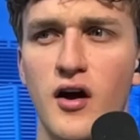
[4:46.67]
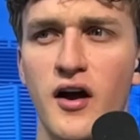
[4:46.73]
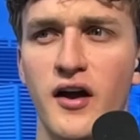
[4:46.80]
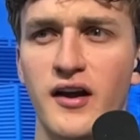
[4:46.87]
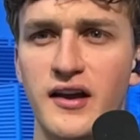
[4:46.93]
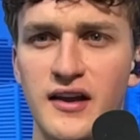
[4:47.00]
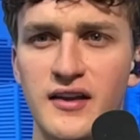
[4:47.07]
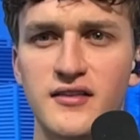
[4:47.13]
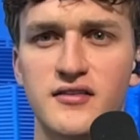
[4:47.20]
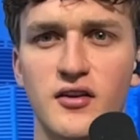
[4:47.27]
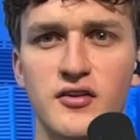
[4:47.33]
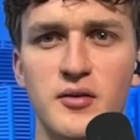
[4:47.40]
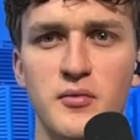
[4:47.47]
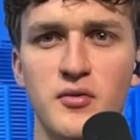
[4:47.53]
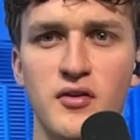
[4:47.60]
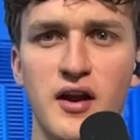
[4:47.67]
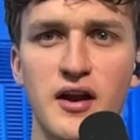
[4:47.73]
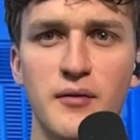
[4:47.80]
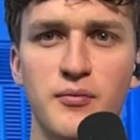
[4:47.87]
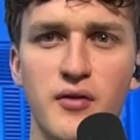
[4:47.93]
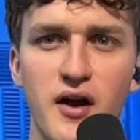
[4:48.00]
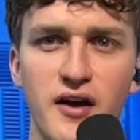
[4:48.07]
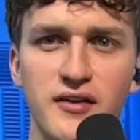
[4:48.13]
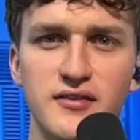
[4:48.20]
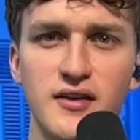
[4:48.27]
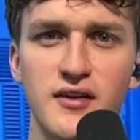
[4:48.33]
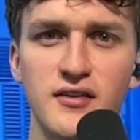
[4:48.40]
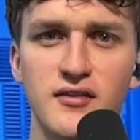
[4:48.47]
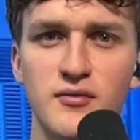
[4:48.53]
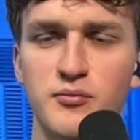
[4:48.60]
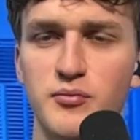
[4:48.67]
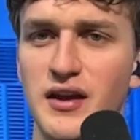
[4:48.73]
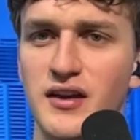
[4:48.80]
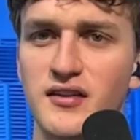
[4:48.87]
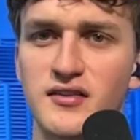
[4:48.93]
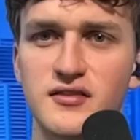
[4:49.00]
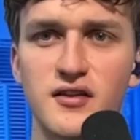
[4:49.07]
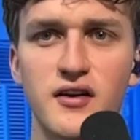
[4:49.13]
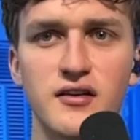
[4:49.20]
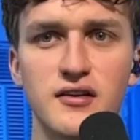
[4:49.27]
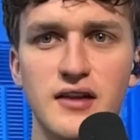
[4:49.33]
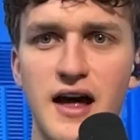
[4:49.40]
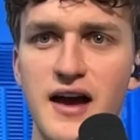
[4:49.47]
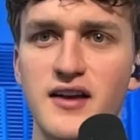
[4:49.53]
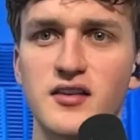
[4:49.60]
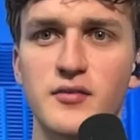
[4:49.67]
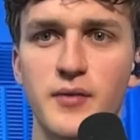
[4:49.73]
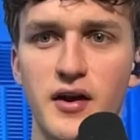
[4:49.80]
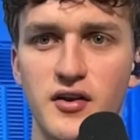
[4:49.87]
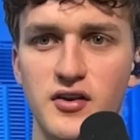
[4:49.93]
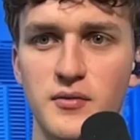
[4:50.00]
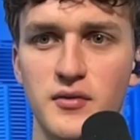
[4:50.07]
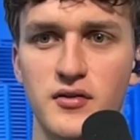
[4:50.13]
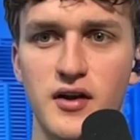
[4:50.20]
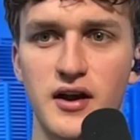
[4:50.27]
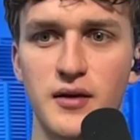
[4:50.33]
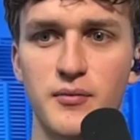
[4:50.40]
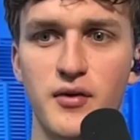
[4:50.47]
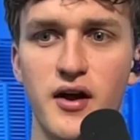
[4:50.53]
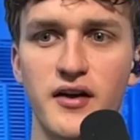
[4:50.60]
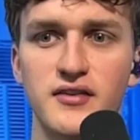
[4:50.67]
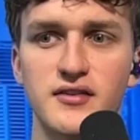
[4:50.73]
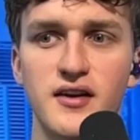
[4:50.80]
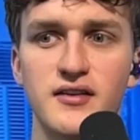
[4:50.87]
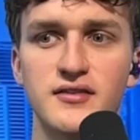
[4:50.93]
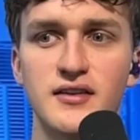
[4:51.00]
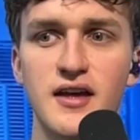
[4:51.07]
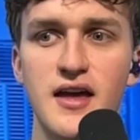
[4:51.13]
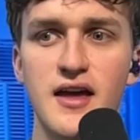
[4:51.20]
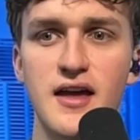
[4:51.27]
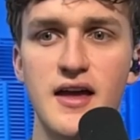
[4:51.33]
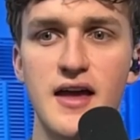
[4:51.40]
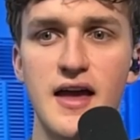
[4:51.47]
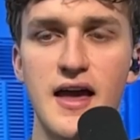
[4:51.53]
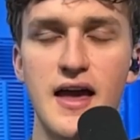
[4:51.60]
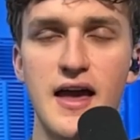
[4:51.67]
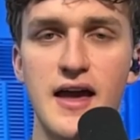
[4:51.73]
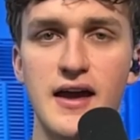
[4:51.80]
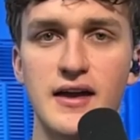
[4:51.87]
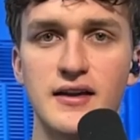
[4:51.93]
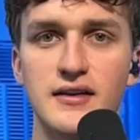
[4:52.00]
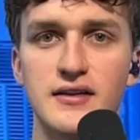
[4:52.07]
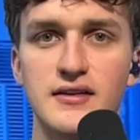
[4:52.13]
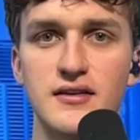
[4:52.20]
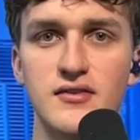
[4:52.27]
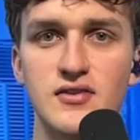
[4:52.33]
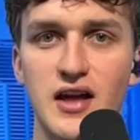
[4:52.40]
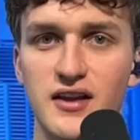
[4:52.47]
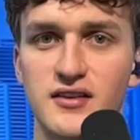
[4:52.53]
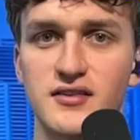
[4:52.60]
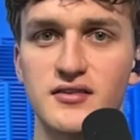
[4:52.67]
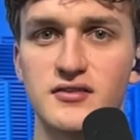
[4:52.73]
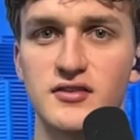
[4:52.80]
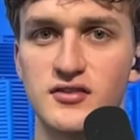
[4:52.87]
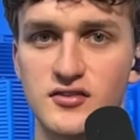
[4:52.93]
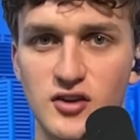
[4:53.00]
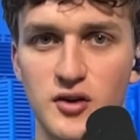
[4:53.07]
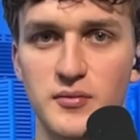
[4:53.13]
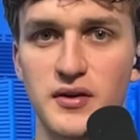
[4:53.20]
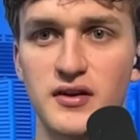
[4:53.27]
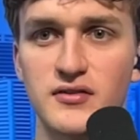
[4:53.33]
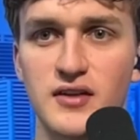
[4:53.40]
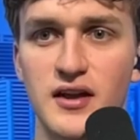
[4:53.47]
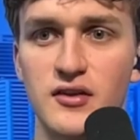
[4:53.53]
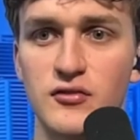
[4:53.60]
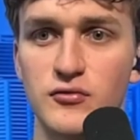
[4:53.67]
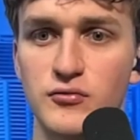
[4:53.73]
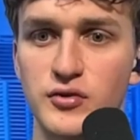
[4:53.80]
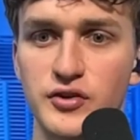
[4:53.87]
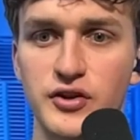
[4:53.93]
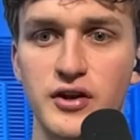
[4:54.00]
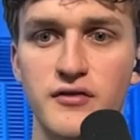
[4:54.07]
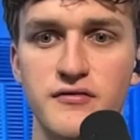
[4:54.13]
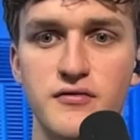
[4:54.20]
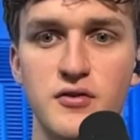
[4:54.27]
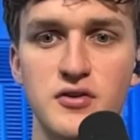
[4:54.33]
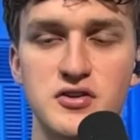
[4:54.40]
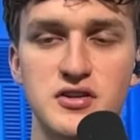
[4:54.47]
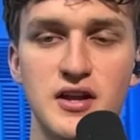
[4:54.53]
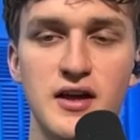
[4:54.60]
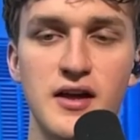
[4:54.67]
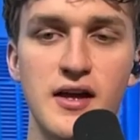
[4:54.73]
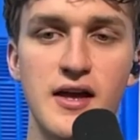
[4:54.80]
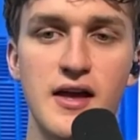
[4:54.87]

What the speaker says: against our democratic process based on lies about our democratic process. And that's disturbing. That is really unfortunate.